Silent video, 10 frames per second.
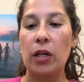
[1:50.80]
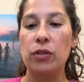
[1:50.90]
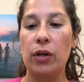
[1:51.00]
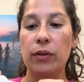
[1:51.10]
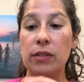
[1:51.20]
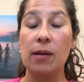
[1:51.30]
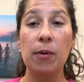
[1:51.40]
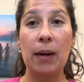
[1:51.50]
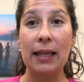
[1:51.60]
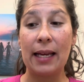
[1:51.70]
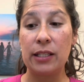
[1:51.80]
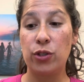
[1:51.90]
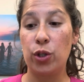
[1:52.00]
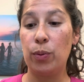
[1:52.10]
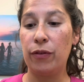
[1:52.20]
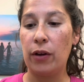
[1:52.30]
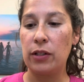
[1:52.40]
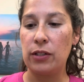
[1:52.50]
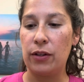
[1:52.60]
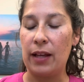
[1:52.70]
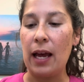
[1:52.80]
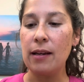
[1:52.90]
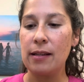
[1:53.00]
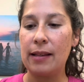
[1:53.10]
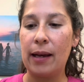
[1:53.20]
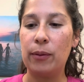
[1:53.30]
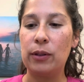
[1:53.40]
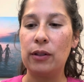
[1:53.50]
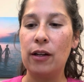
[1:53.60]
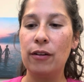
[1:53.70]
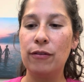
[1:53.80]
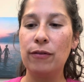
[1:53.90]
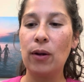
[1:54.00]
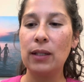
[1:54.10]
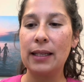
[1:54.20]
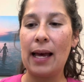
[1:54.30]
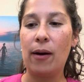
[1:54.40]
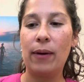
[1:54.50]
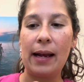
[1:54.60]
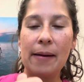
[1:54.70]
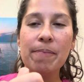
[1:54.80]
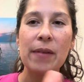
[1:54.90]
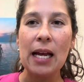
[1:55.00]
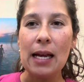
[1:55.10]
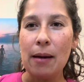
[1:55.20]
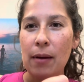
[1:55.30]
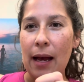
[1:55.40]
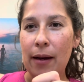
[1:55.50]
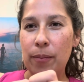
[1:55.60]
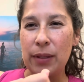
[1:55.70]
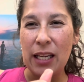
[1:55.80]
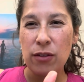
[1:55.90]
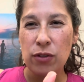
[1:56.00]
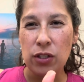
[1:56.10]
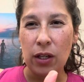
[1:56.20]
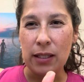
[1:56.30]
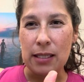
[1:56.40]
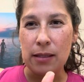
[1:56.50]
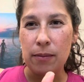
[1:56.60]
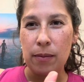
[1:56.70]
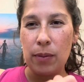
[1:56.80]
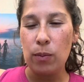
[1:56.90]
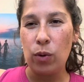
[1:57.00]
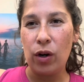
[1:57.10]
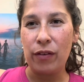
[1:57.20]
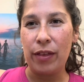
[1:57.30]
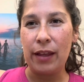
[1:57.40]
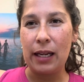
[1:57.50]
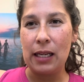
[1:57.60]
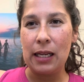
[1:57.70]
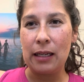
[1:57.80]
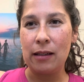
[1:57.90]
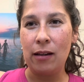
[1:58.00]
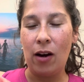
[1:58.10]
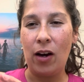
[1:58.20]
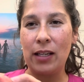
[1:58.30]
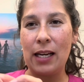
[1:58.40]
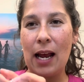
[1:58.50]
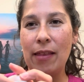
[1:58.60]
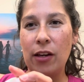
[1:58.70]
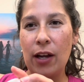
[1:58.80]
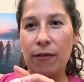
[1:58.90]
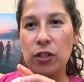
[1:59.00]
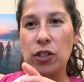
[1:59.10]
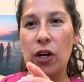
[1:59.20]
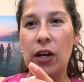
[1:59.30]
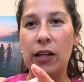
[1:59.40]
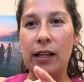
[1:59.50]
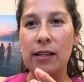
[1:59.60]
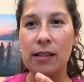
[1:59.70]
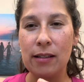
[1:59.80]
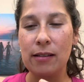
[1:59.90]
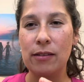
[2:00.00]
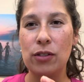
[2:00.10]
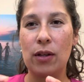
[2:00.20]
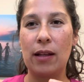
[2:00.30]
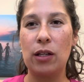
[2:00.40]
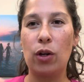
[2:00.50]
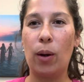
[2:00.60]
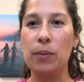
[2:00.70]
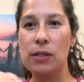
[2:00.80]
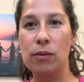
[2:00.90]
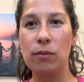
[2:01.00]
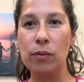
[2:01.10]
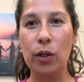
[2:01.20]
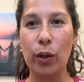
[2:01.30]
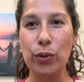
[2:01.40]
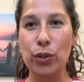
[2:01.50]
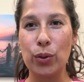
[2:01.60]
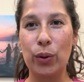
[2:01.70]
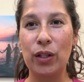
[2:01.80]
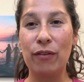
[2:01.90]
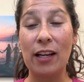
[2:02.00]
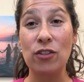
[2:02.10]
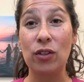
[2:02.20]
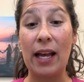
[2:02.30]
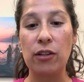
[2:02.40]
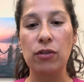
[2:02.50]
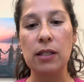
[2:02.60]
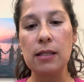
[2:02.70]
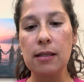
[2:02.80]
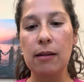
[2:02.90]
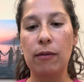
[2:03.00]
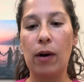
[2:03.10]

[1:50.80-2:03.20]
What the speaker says: So some of my ladies do prefer to do that. They will fold it that way. Then you've just got this bit more of a thickening on it, and then you have to turn it so that the knob's closer toward the vaginal entrance and